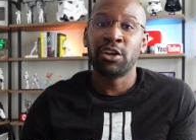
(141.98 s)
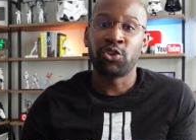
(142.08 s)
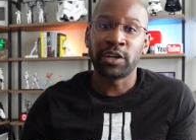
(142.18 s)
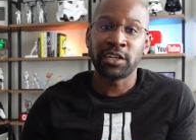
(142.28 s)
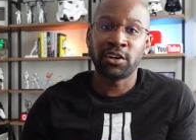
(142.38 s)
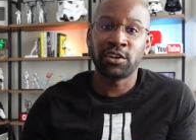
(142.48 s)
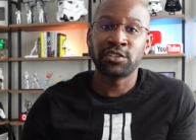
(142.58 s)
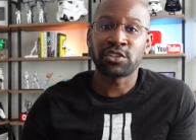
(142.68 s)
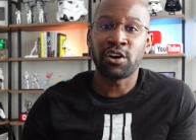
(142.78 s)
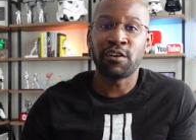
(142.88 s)
Credit
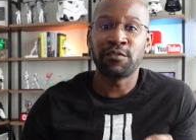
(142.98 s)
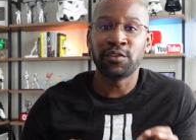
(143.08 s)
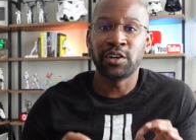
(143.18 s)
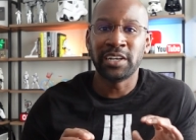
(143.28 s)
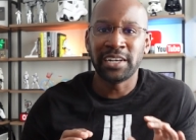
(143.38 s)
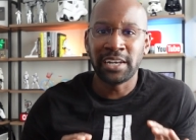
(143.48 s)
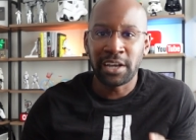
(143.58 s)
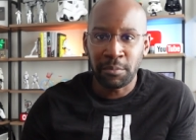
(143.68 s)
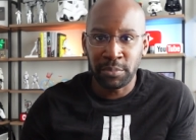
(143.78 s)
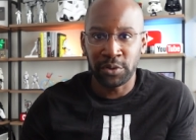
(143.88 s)
cards offer a
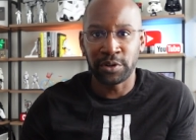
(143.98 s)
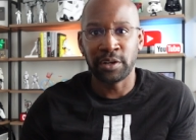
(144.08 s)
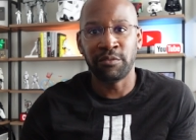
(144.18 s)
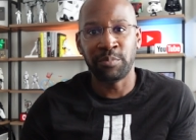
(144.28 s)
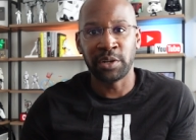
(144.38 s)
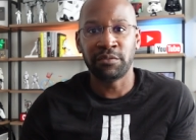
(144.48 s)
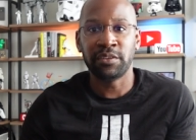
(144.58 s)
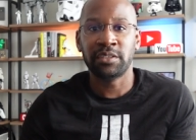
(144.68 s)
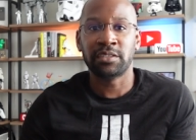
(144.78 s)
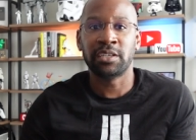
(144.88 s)
number of
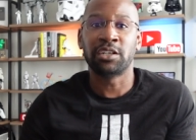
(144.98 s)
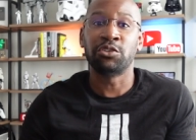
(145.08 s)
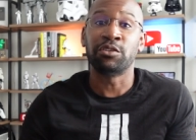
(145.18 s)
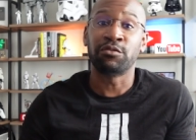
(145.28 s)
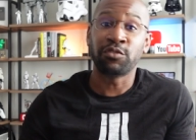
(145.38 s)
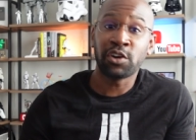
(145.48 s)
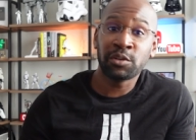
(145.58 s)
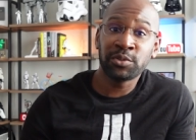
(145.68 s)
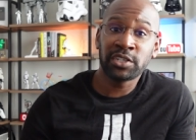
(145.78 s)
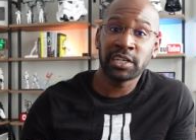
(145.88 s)
benefits, including
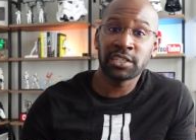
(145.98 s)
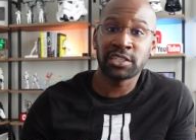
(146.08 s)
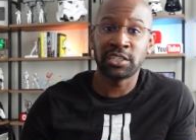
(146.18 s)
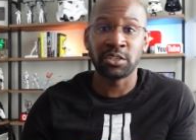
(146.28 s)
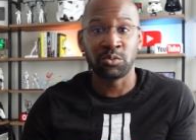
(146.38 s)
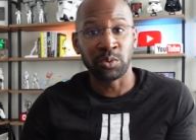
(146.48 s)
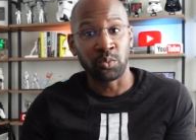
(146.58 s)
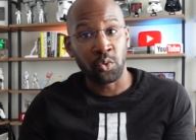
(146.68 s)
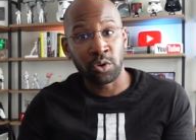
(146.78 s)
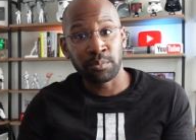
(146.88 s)
fraud protection,
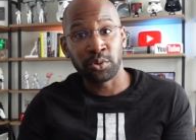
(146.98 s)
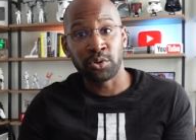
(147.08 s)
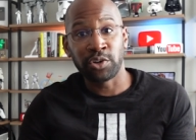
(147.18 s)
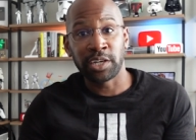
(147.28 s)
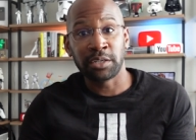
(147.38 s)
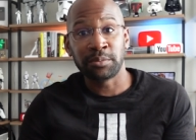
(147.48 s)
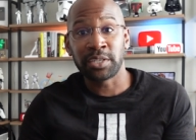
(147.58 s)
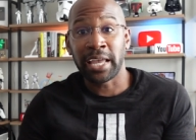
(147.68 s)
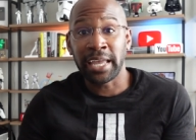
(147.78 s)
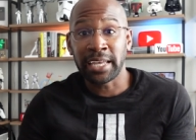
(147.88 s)
reward programs,
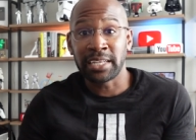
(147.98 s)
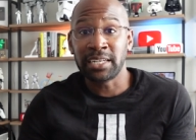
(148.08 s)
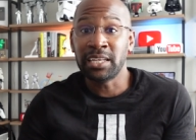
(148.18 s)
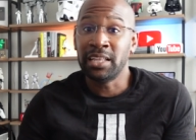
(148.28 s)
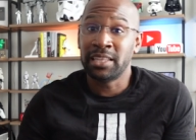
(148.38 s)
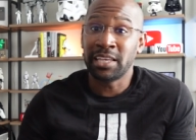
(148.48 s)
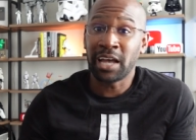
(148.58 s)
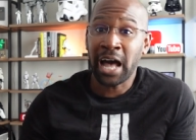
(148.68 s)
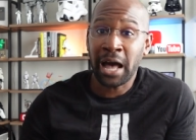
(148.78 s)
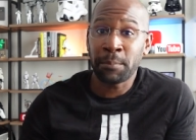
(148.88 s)
and
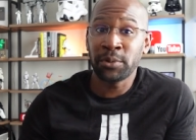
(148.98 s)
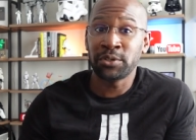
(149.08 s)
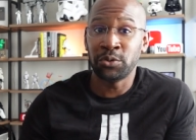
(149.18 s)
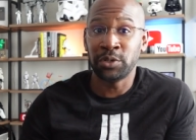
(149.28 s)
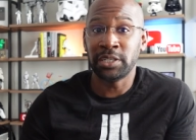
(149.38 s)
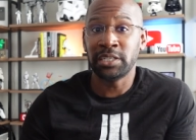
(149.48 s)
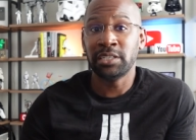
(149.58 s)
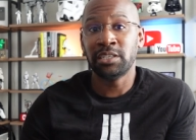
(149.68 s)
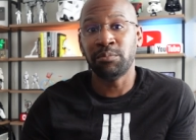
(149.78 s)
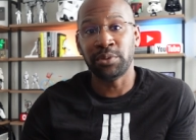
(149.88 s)
the opportunity
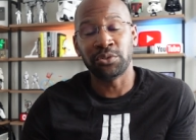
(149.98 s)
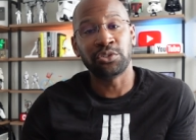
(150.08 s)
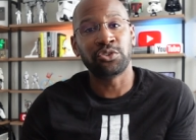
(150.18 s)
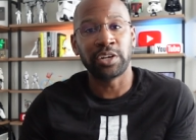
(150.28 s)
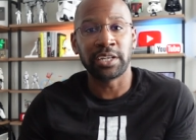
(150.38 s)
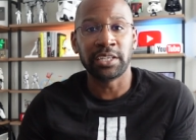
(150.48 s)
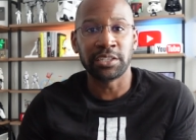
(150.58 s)
to build your credit